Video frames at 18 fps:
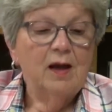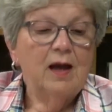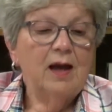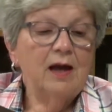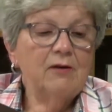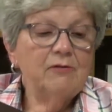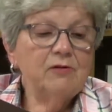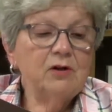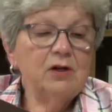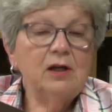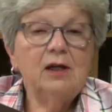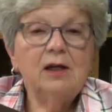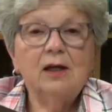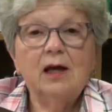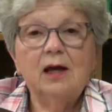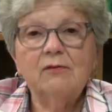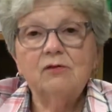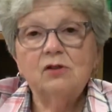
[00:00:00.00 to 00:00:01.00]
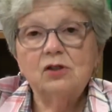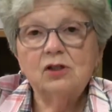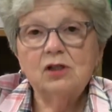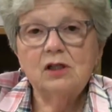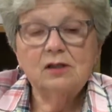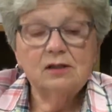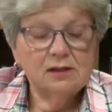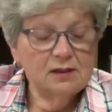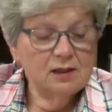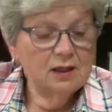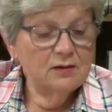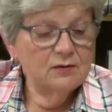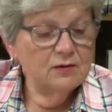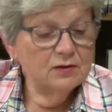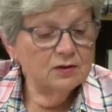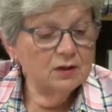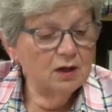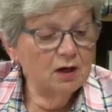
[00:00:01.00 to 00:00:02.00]
After Jesus has
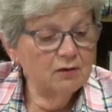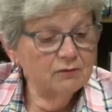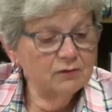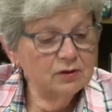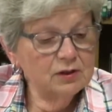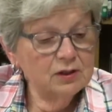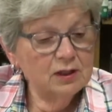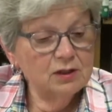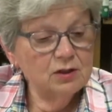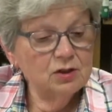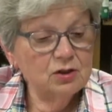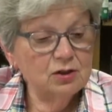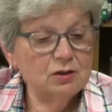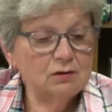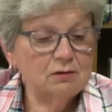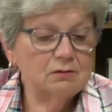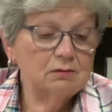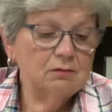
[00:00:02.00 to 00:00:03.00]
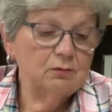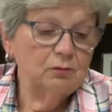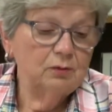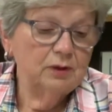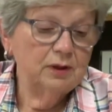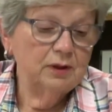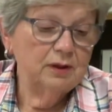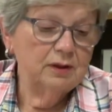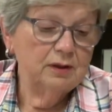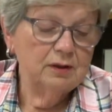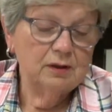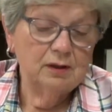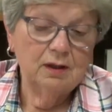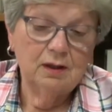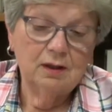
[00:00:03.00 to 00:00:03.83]
this conversation with